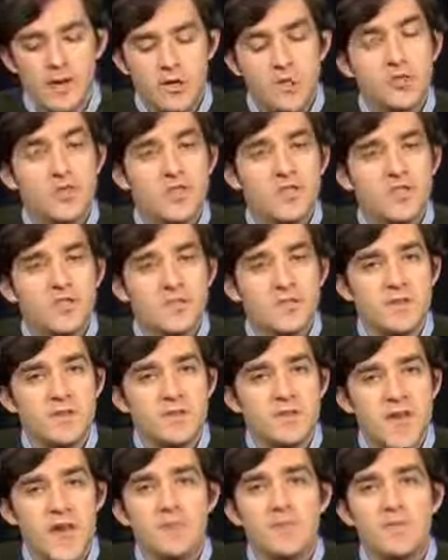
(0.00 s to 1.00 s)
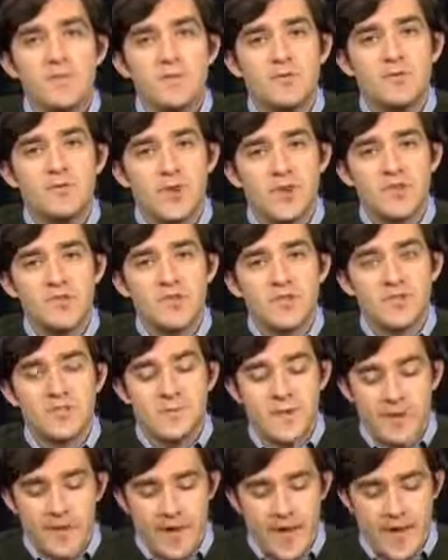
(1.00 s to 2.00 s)
just the depth to which this
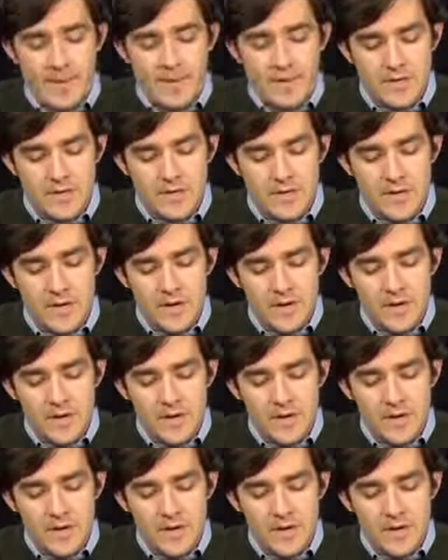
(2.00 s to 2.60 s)
debate happened